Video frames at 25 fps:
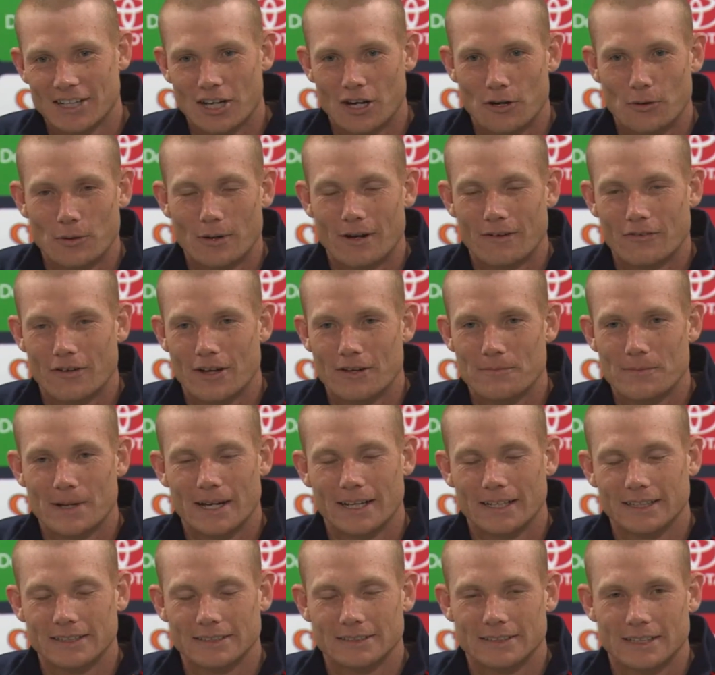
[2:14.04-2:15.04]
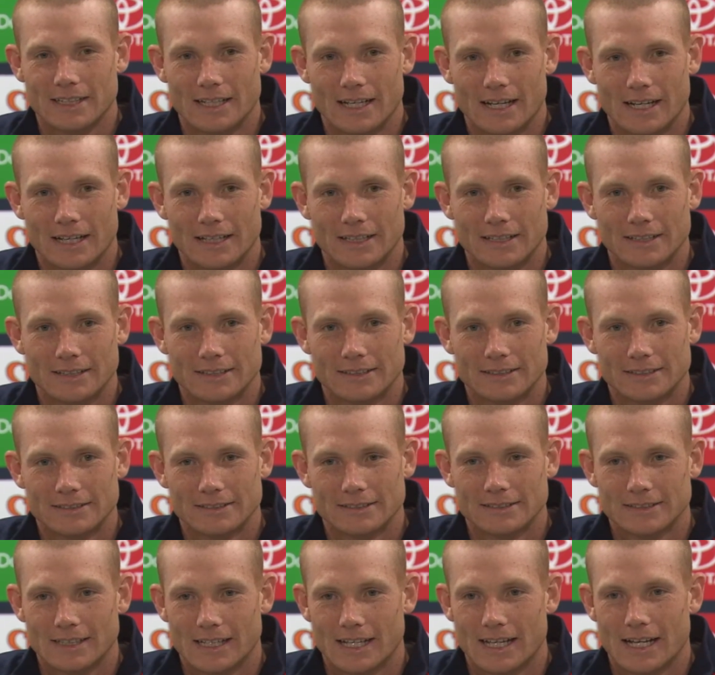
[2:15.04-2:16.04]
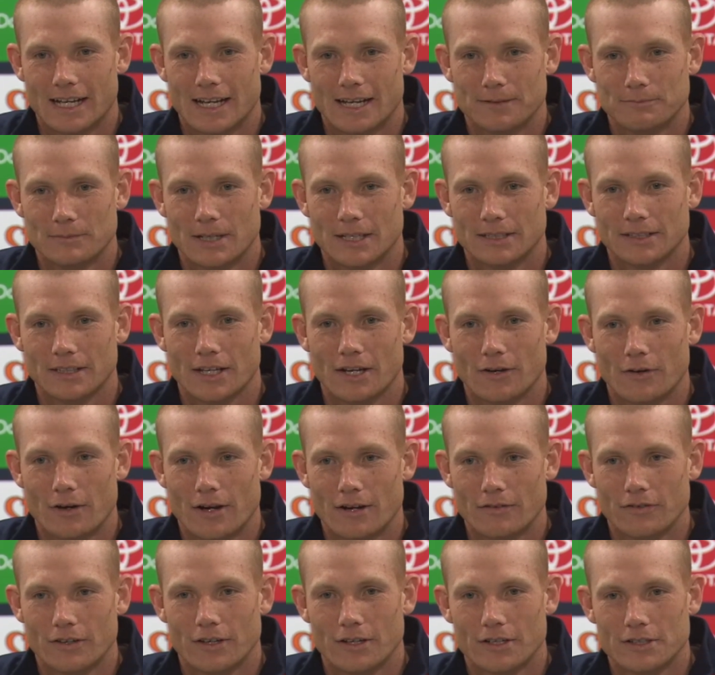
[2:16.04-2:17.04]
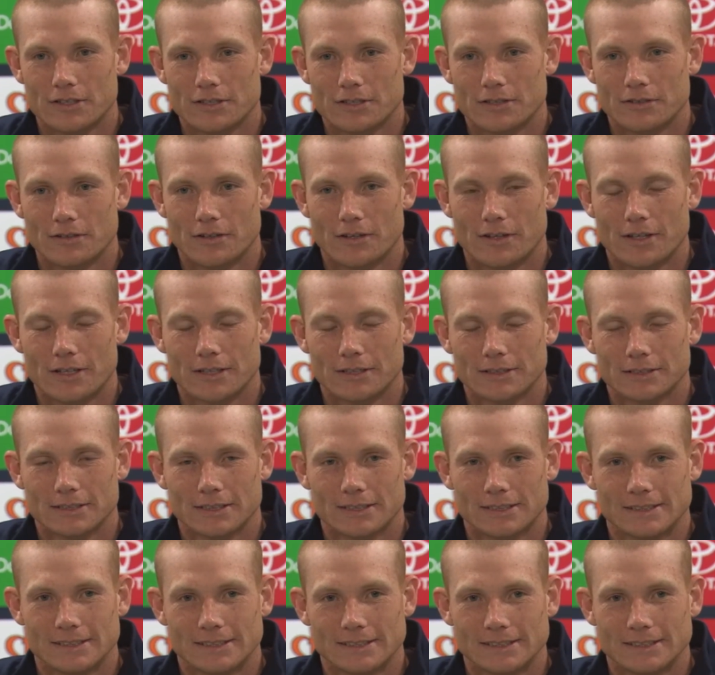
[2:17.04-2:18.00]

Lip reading: Oh, we'll have our meetings today and go over those sort of things.